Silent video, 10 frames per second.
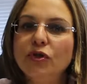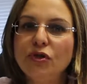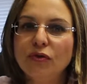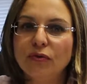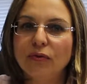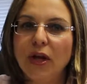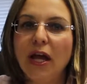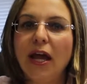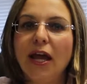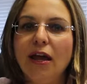two,
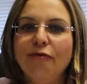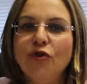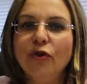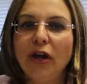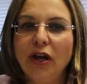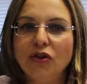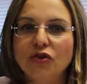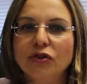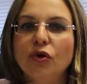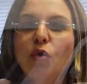if you're injured,